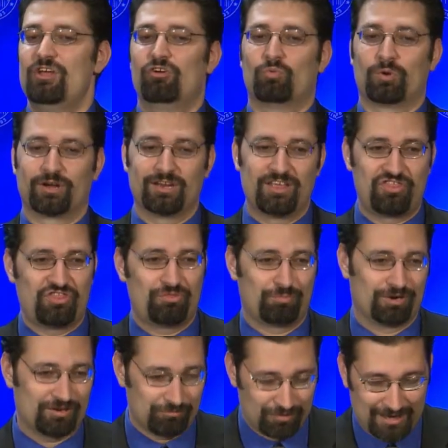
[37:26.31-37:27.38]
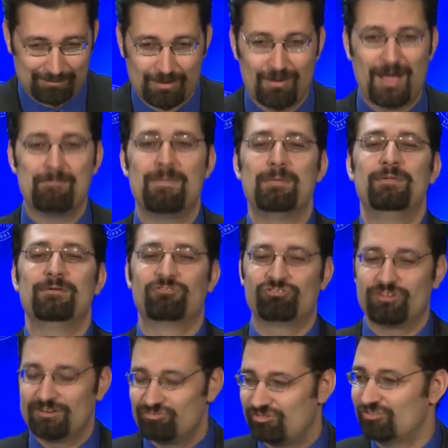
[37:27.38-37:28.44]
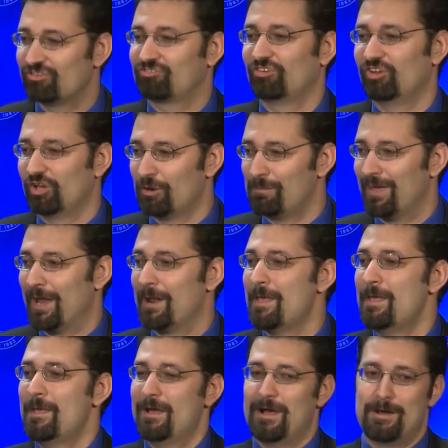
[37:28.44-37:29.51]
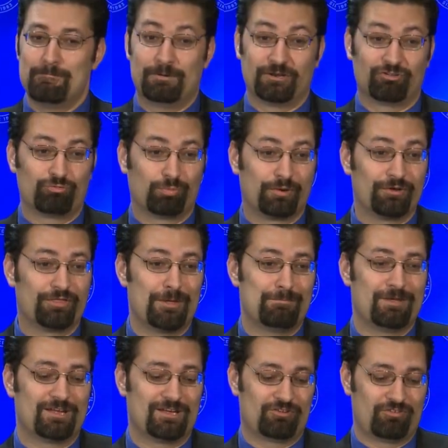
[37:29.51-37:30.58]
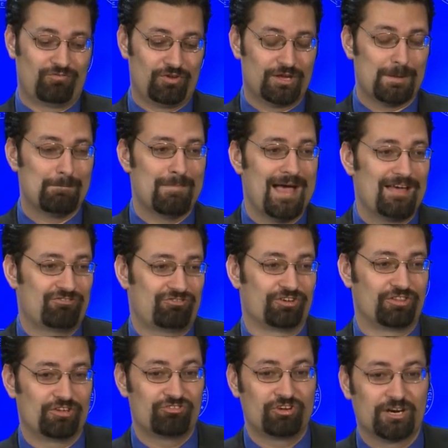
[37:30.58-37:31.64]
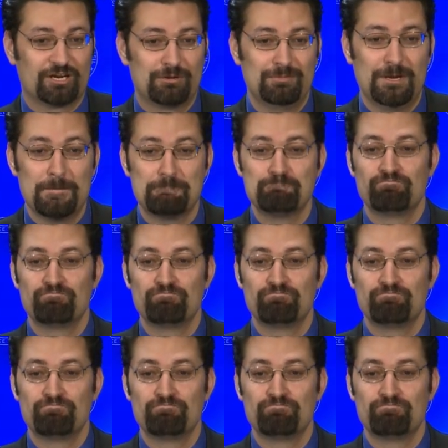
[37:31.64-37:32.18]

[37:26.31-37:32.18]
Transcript: I maybe stretched you just a little bit, but it's worth it, because if you can master this argument,